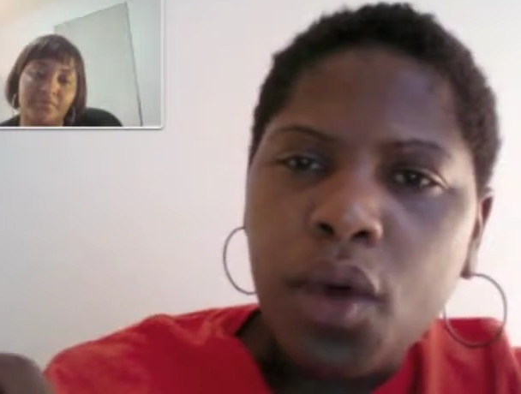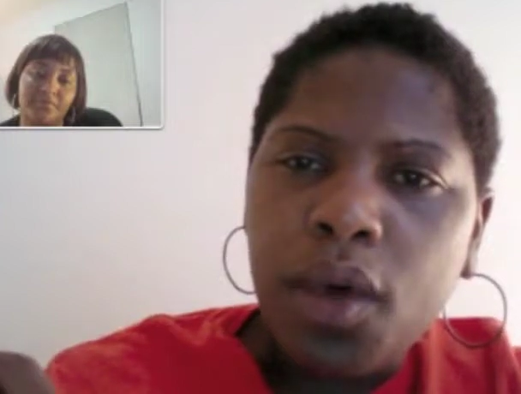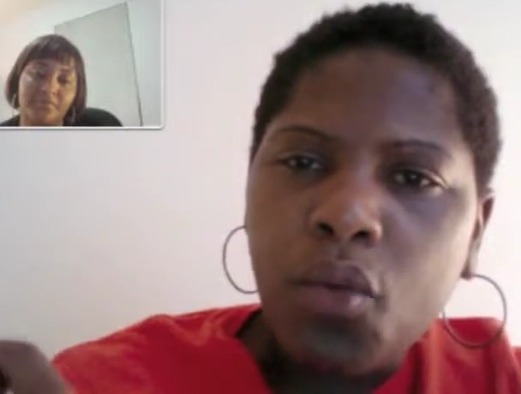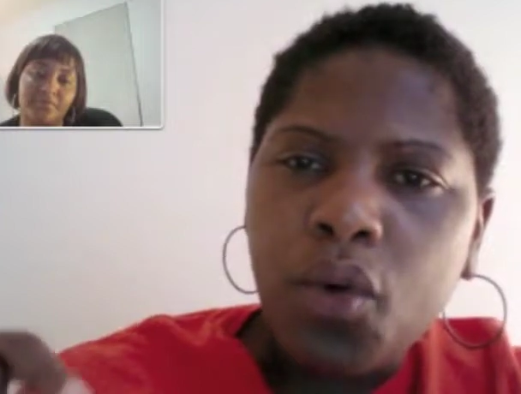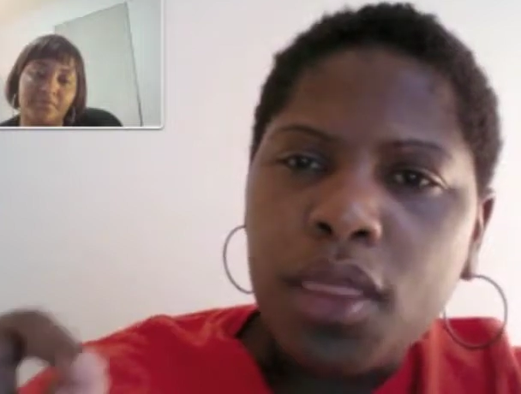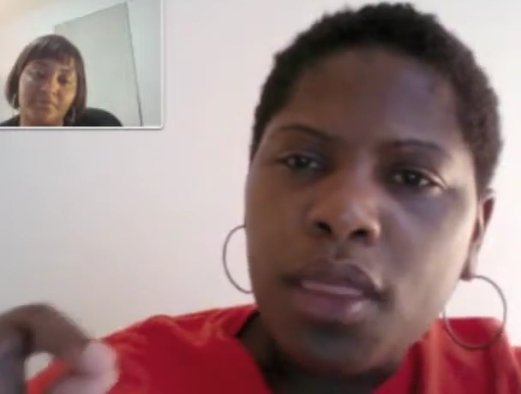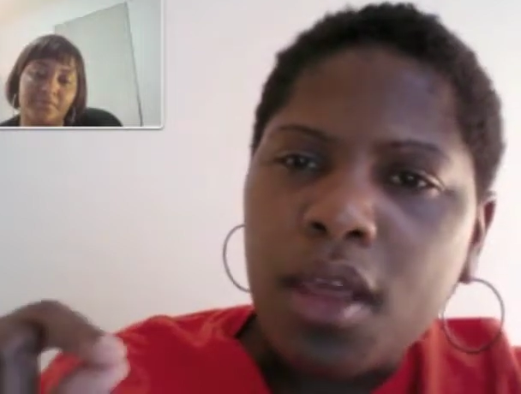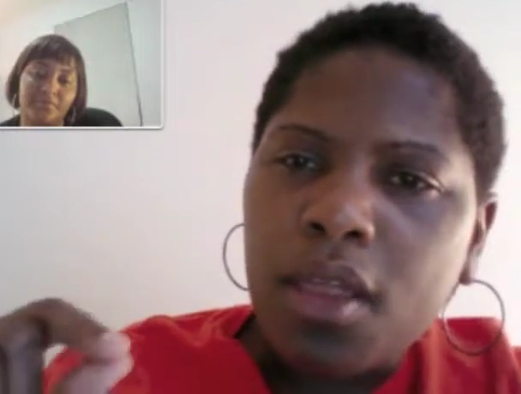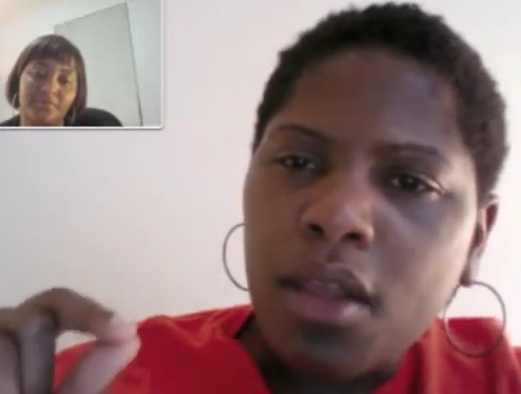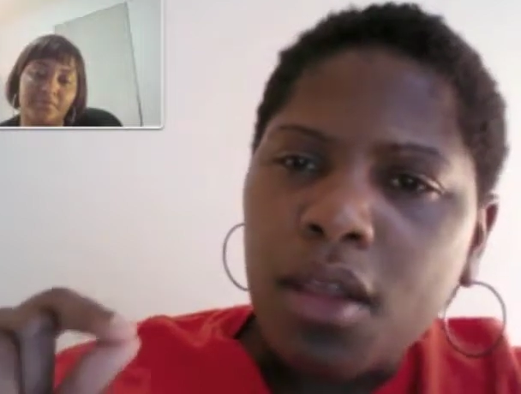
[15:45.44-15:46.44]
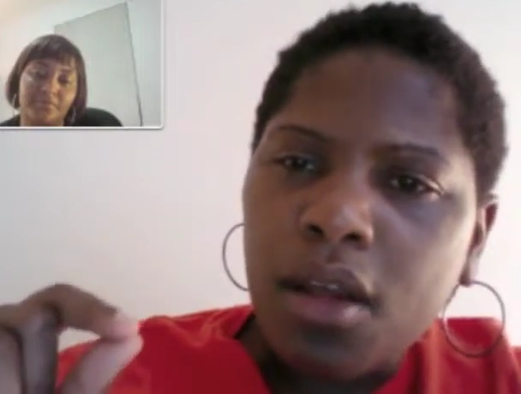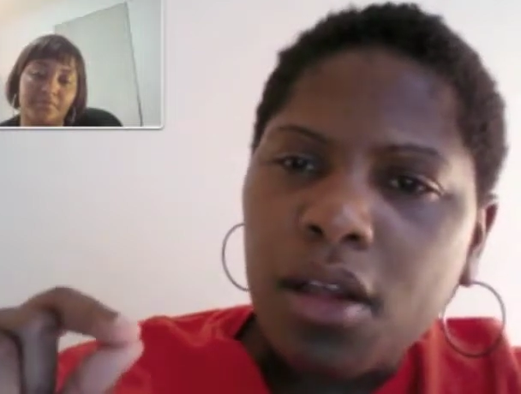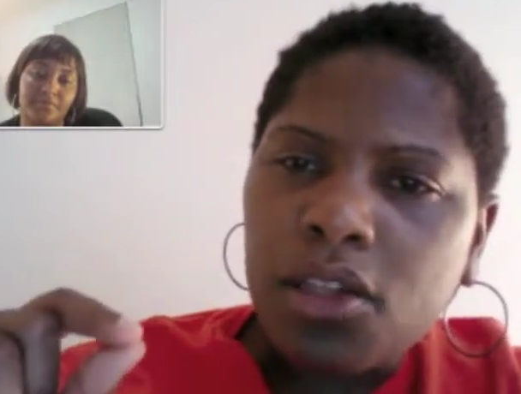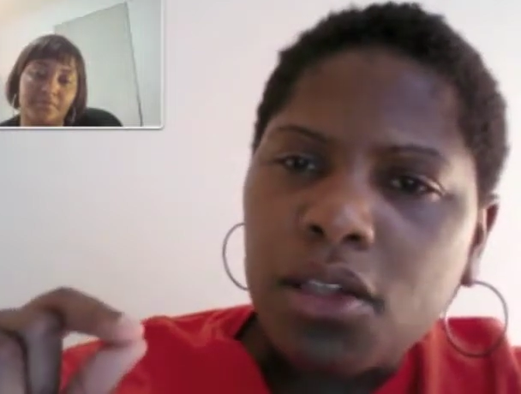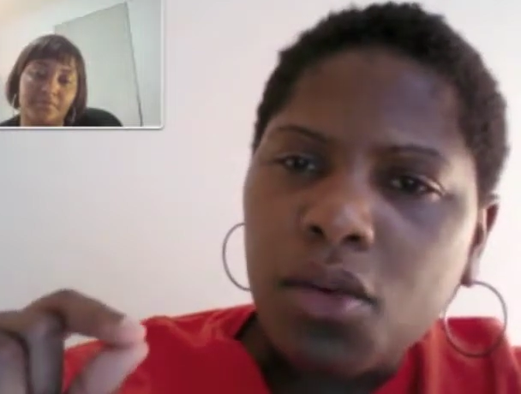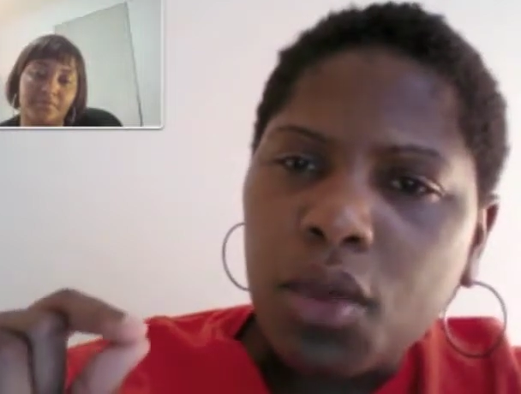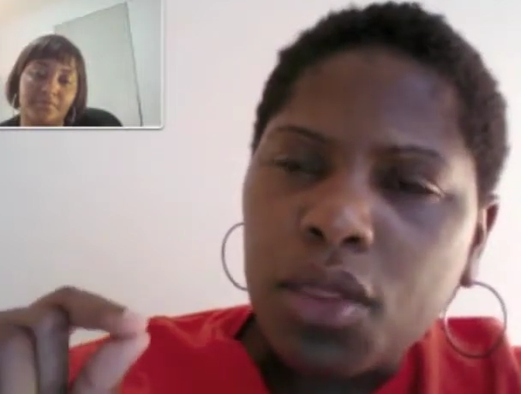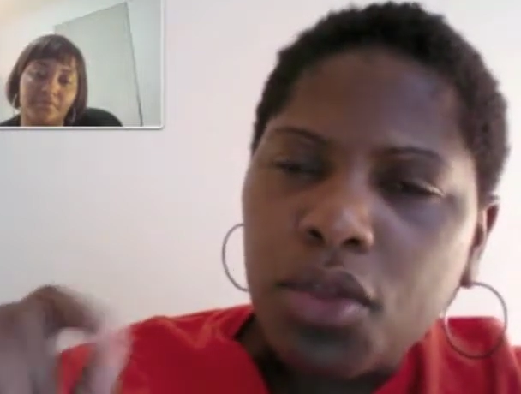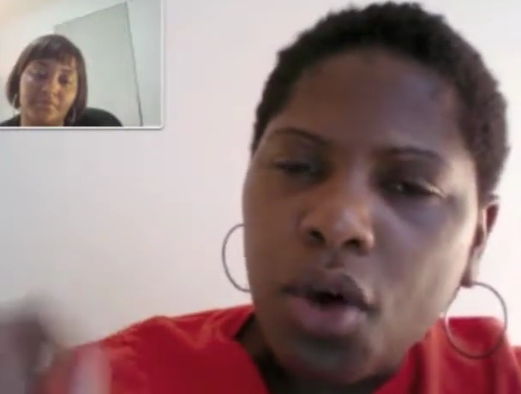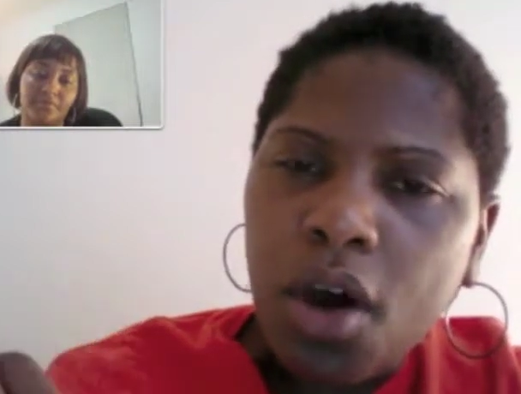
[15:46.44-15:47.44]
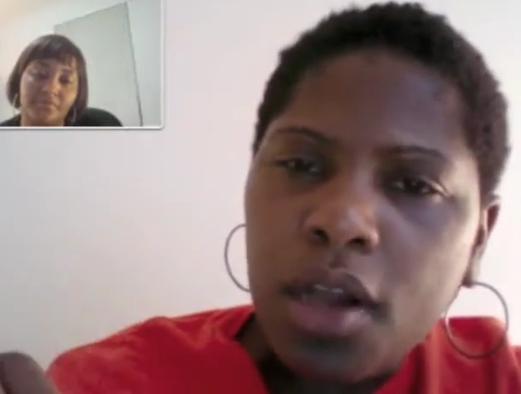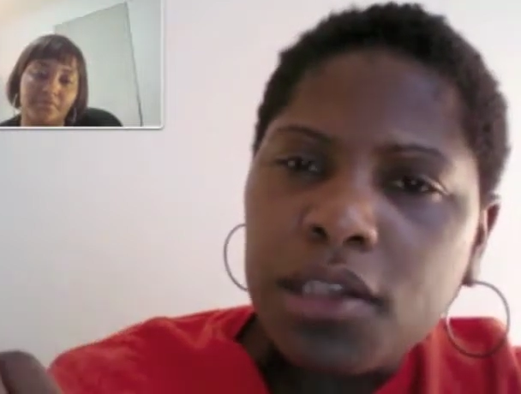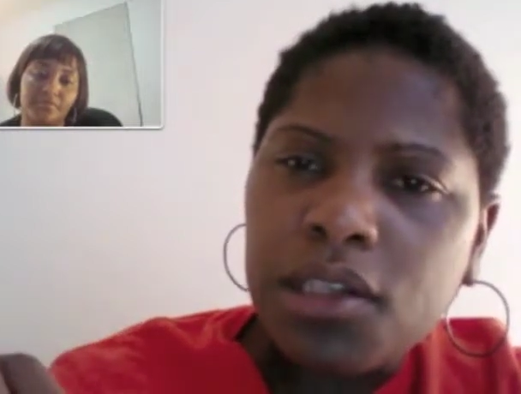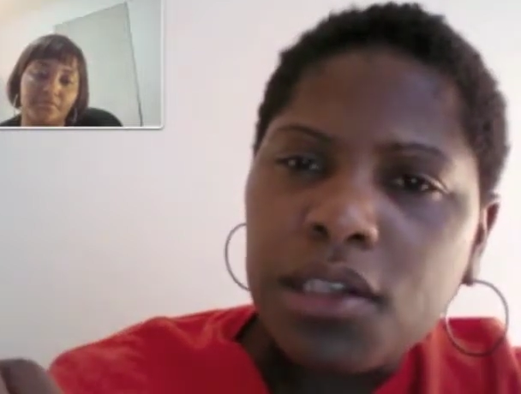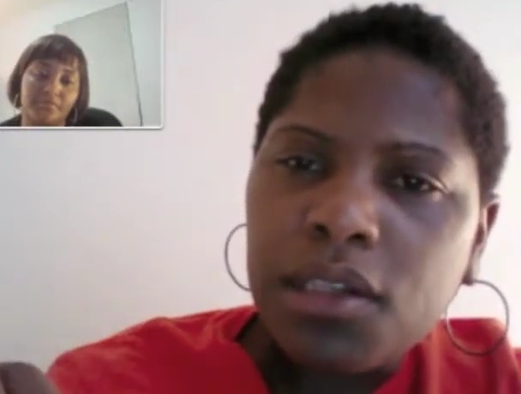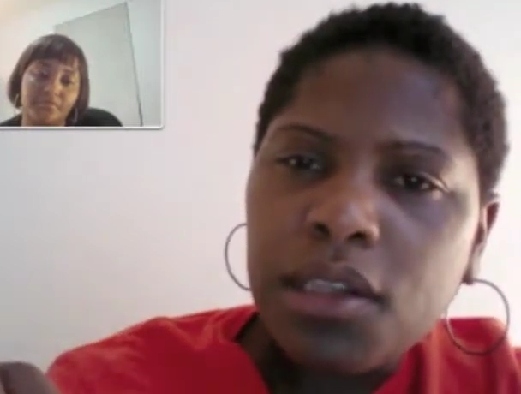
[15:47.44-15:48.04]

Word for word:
Speaker 1: with with thoughts